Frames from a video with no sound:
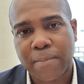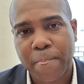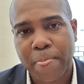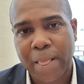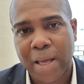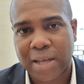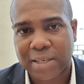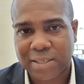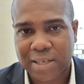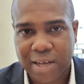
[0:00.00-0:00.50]

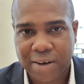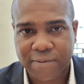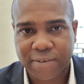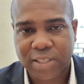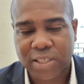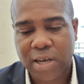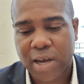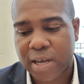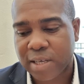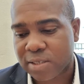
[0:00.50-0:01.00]
as
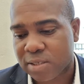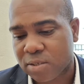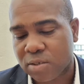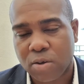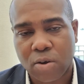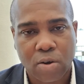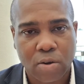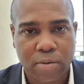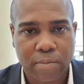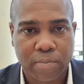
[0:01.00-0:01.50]
advertising,
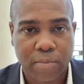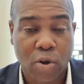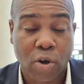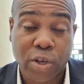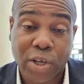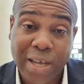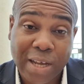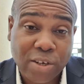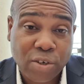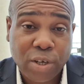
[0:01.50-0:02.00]
or
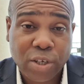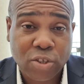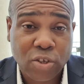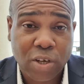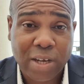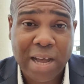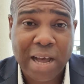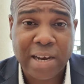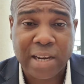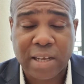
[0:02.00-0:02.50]
you can do it
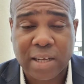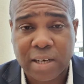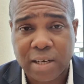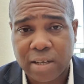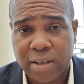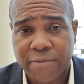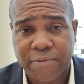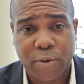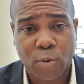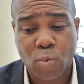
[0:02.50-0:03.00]
organically
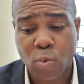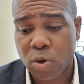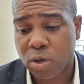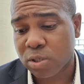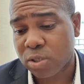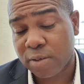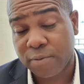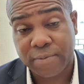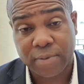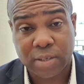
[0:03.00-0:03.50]
if you want
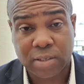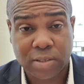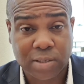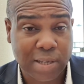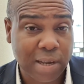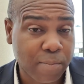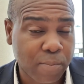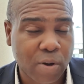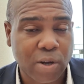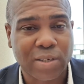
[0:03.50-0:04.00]
to.
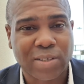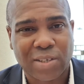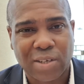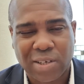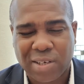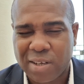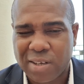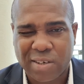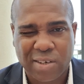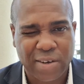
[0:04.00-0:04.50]
But the
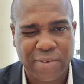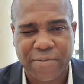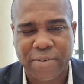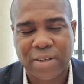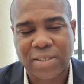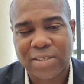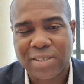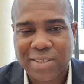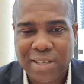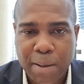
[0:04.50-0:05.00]

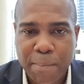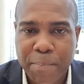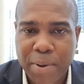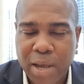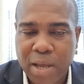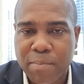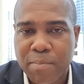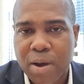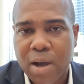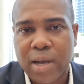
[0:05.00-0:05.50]
difference is that
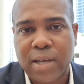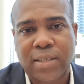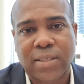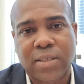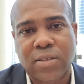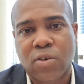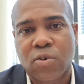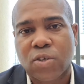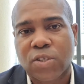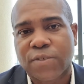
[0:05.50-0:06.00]
paid
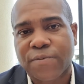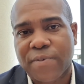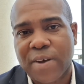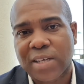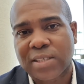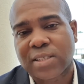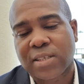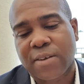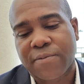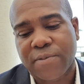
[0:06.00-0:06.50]
marketing goes
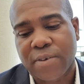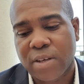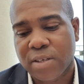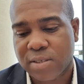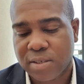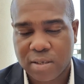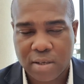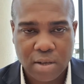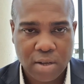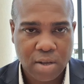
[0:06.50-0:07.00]
faster first.
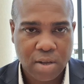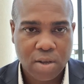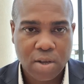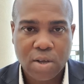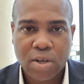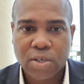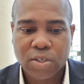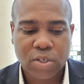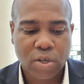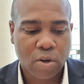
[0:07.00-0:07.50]

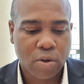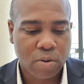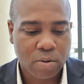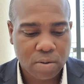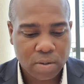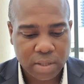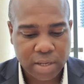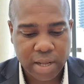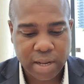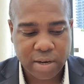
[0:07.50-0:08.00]
So
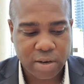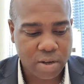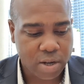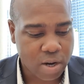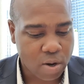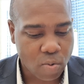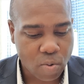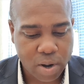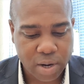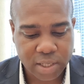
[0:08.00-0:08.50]
then the
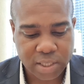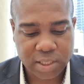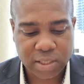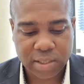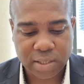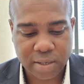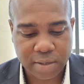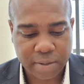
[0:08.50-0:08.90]
other one is